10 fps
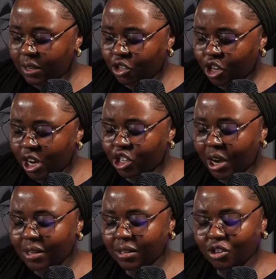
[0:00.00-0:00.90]

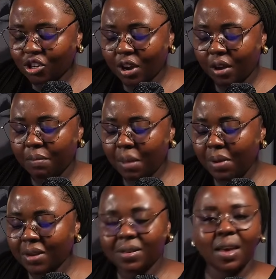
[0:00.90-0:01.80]
Maybe
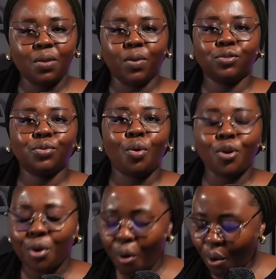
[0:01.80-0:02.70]
let's say he wants to go
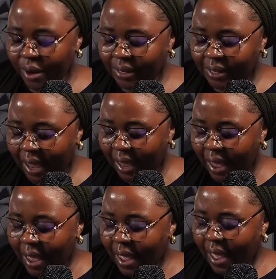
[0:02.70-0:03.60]
on a holiday,
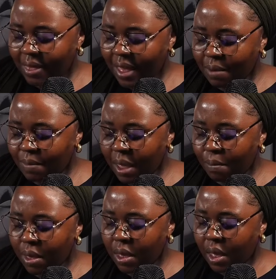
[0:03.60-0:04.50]
and then
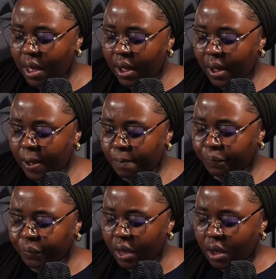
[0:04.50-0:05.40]
maybe
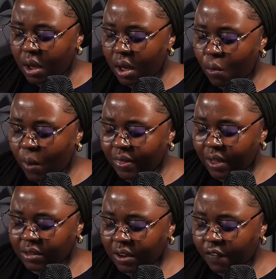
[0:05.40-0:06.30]

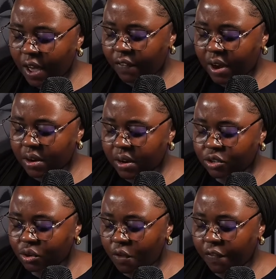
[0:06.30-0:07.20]

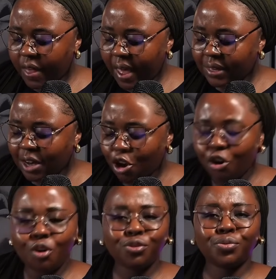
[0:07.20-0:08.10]
1,500 of that
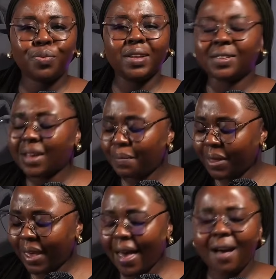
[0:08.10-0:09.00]
goes towards
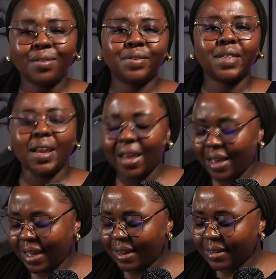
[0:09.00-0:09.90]
something else that he
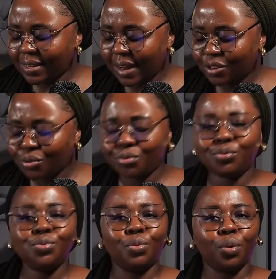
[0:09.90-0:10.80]
can decide to
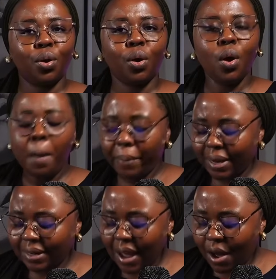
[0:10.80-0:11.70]
do.
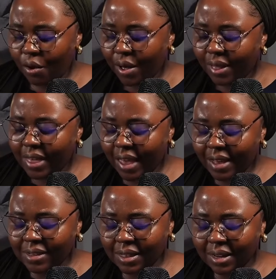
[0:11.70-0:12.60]
But now there
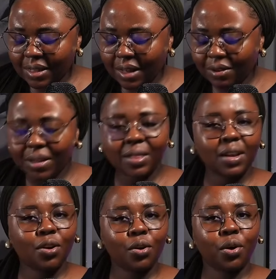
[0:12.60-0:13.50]
is a 3,000
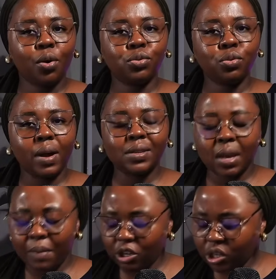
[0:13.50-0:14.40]
that can go towards the
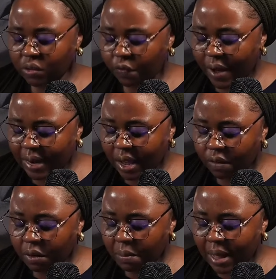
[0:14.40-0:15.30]
emergency fund
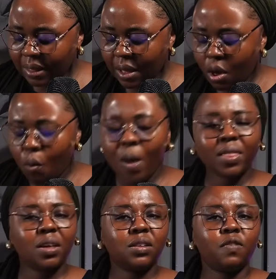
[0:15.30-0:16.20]
every month,
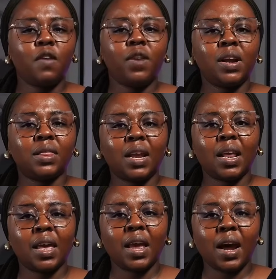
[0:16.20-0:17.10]
1,500 that
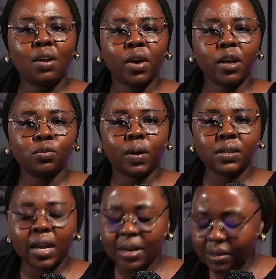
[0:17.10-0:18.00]
he can allocate
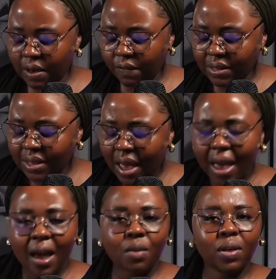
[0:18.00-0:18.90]
towards any savings,
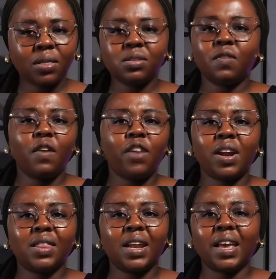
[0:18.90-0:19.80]
and
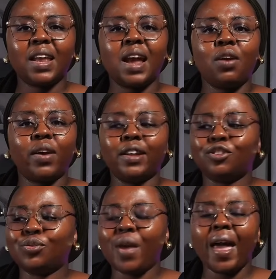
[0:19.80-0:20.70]
1,500 that he can allocate
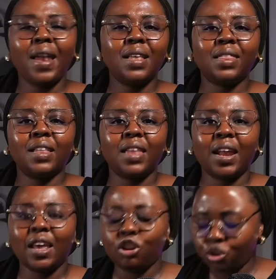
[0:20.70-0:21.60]
to anything that
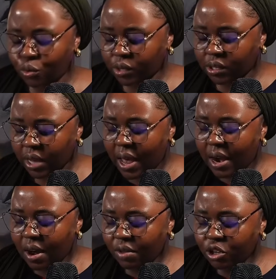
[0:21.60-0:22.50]
he chooses.
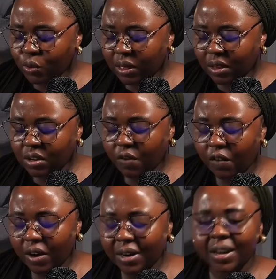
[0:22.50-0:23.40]
Now this
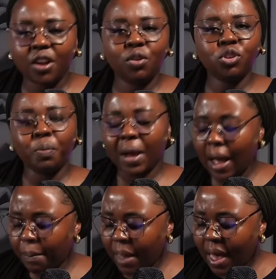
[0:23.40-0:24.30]
1,500 can also
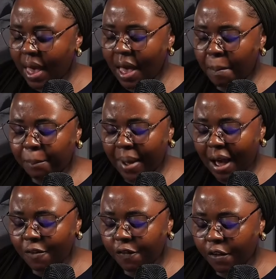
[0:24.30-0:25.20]
become a
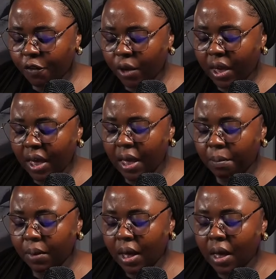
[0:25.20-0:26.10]
buffer for
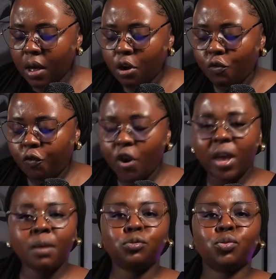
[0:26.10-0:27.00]
him
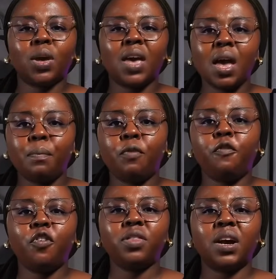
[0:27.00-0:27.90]
to keep
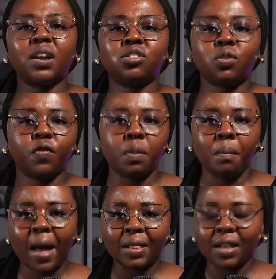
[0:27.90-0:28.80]
for the rest of the
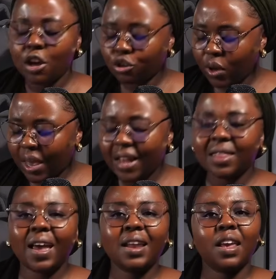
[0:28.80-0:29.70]
month. So he
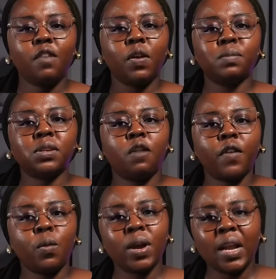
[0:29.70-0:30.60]
can then give himself
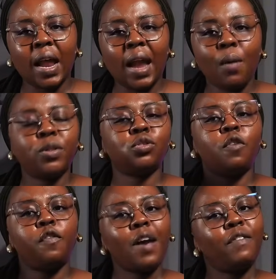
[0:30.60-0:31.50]
a weekly allowance
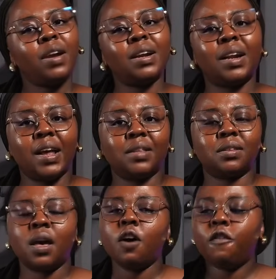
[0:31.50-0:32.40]
of 500
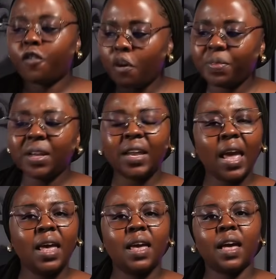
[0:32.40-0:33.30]
rands from the
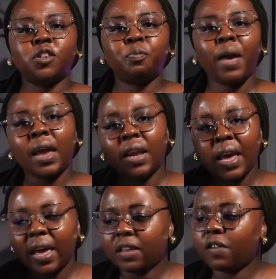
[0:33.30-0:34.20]
day he gets paid.
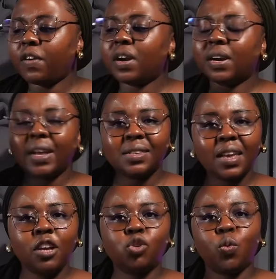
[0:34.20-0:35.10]
It's 500 rands
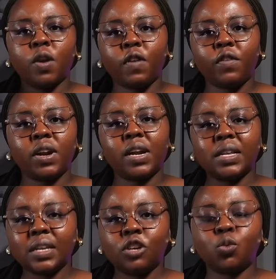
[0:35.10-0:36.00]
each week, 500
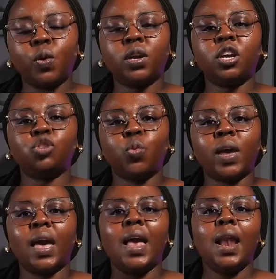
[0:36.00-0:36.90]
rands each
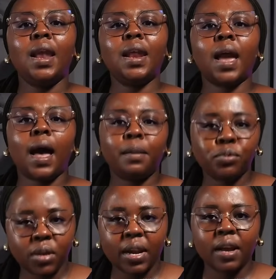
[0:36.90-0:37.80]
week, leading up
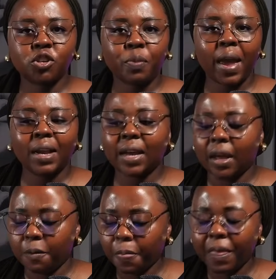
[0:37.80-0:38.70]
to the next payday.